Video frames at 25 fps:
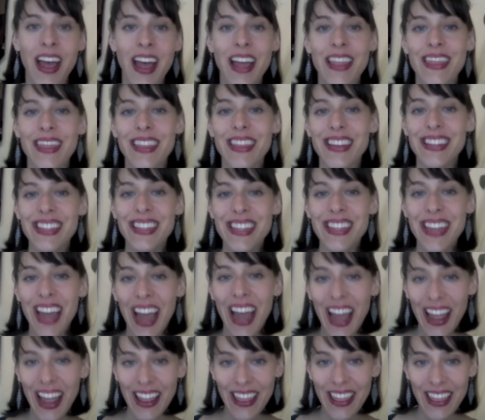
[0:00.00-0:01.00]
The
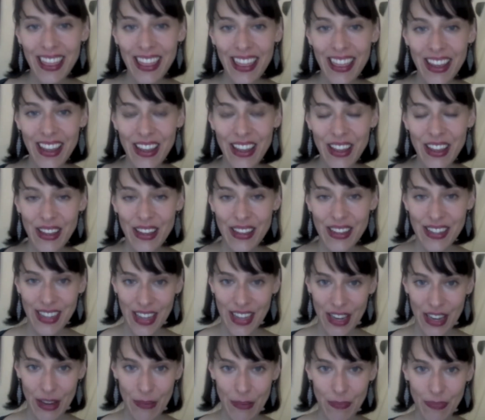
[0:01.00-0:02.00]
10th
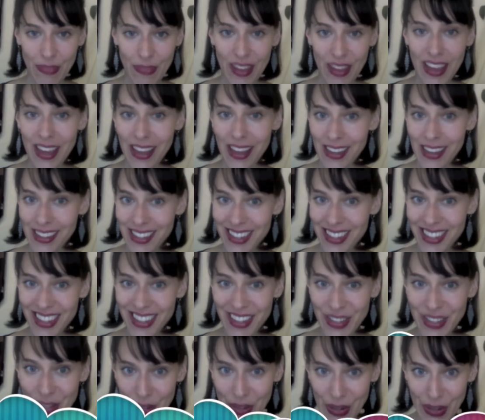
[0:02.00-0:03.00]
tip is
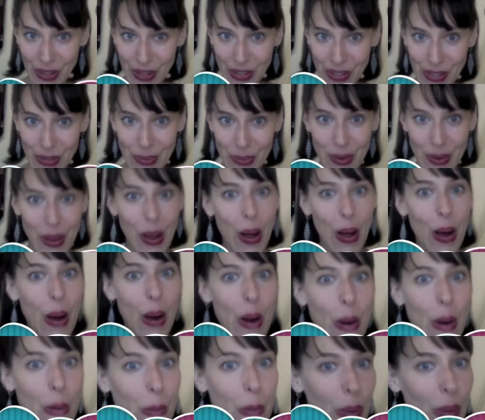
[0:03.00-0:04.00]
desserts. We
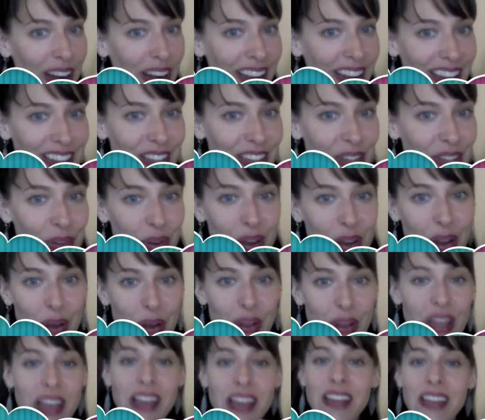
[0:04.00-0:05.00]
all want to enjoy
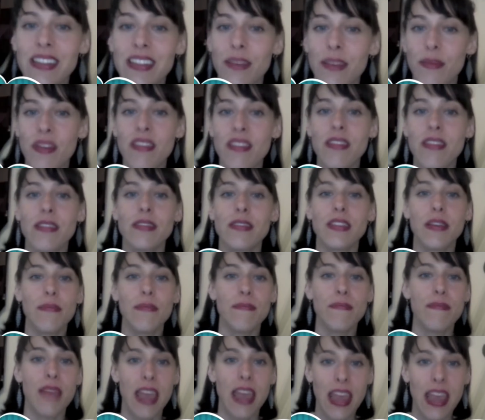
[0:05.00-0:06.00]
some of those
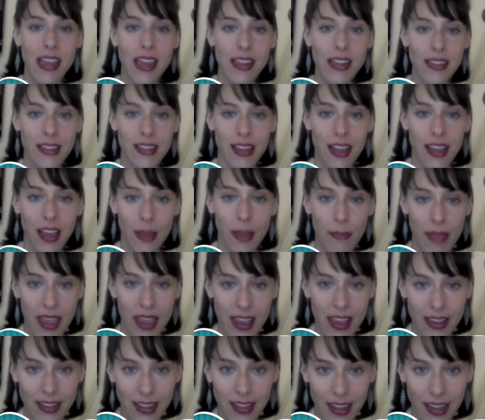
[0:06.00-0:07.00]
amazing,
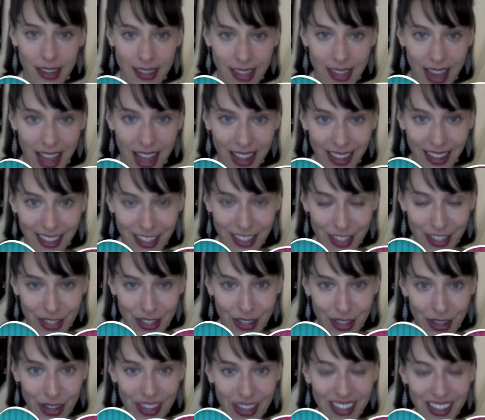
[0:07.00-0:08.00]
amazing Italian
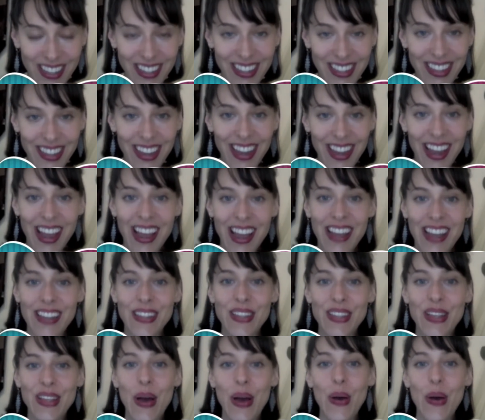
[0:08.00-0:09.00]
desserts.
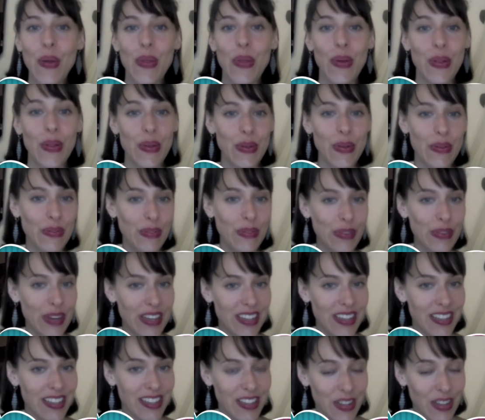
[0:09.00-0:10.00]
So the gluten-free
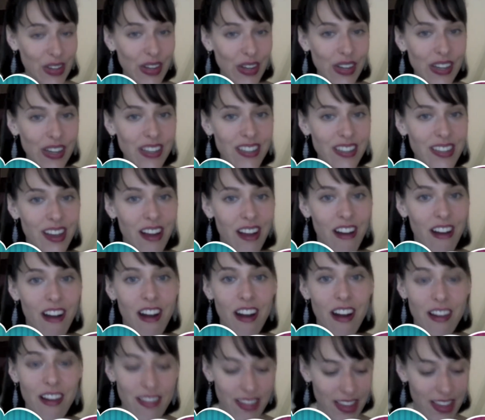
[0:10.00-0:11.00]
desserts
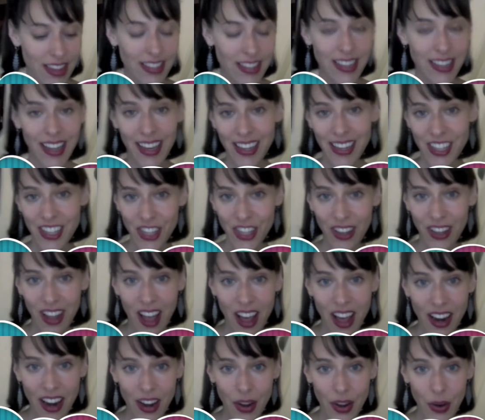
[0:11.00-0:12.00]
are things like
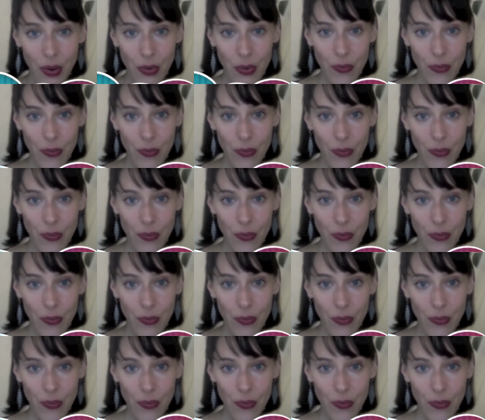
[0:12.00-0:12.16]
gelato,